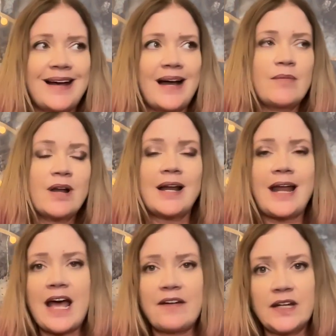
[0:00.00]
I'm not
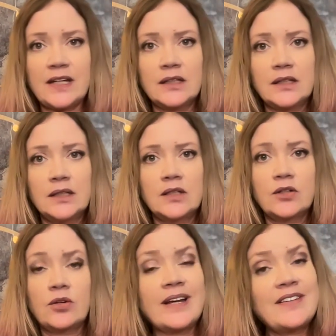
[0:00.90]
having
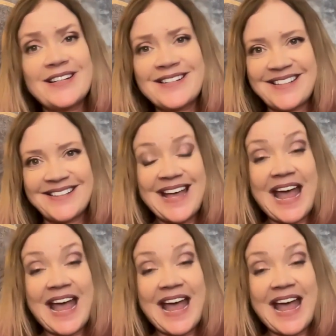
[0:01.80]
cravings